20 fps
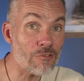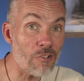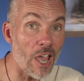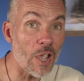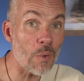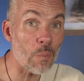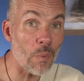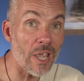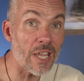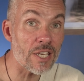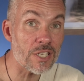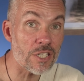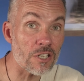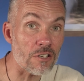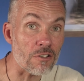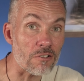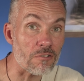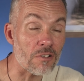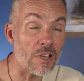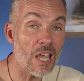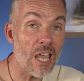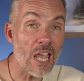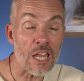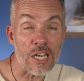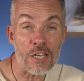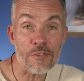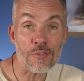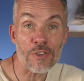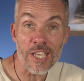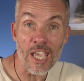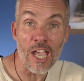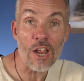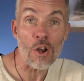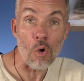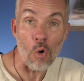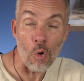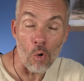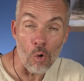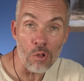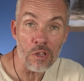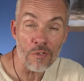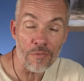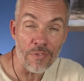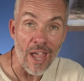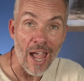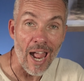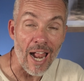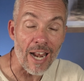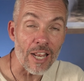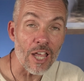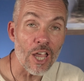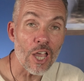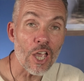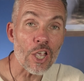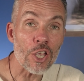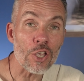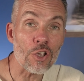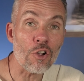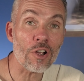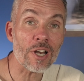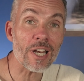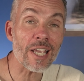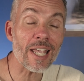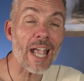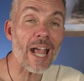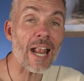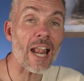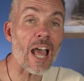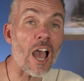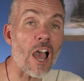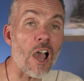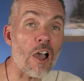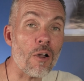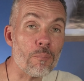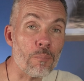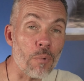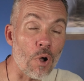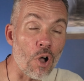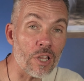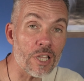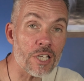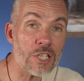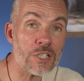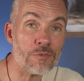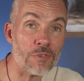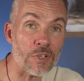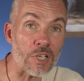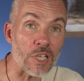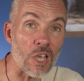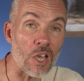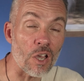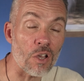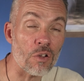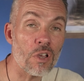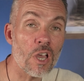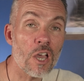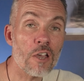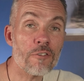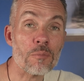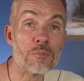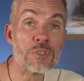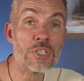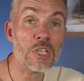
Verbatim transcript: the right way too. And if you get all of that, you're going to get a polished video from